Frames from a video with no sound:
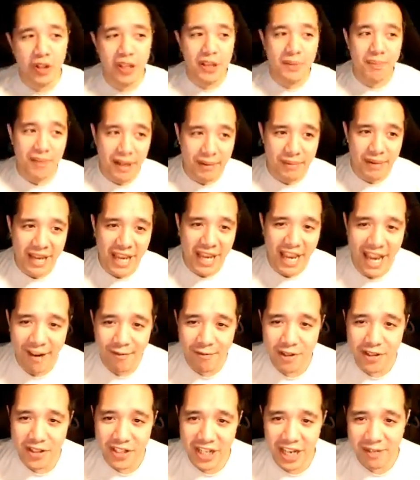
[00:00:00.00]
problem I have
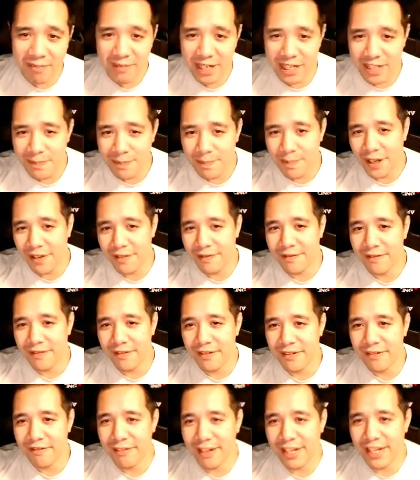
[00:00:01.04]
with Sekhmet's buff
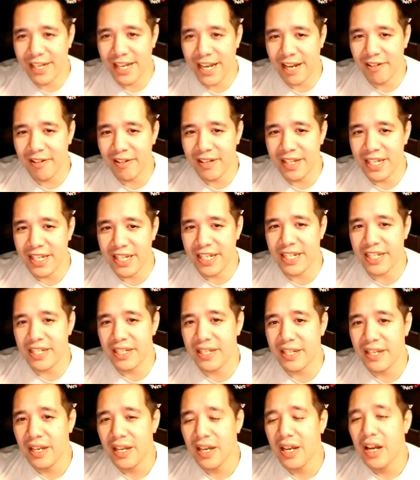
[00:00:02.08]
right now is
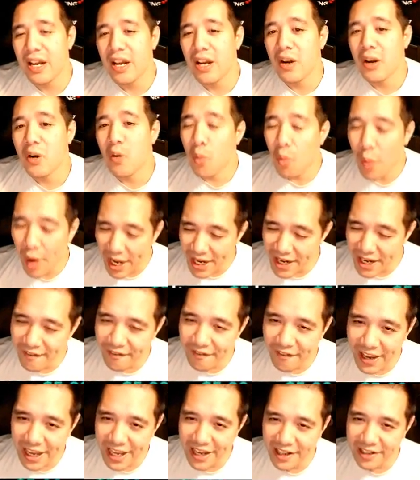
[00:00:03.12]
when it
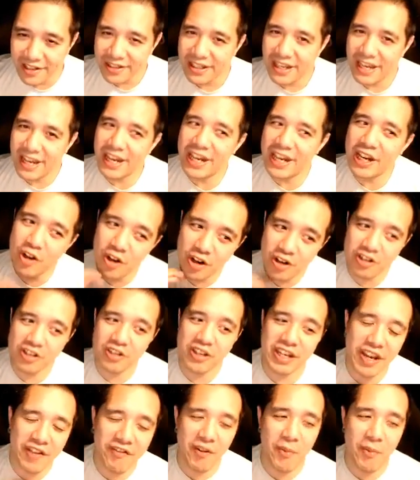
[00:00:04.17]
fails, it hurts even